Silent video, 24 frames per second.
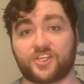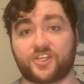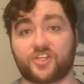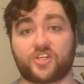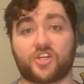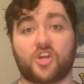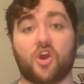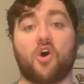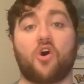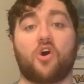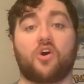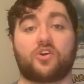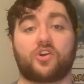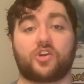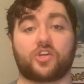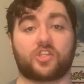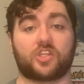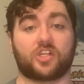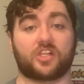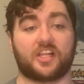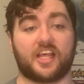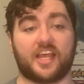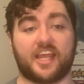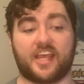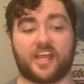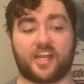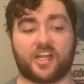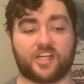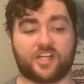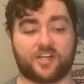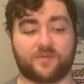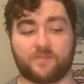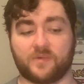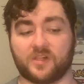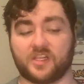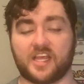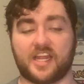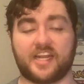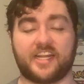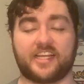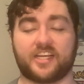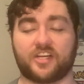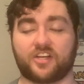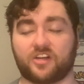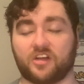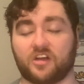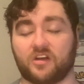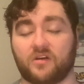conquered the land millennia
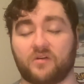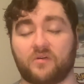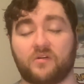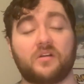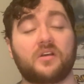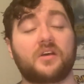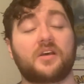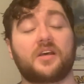ago,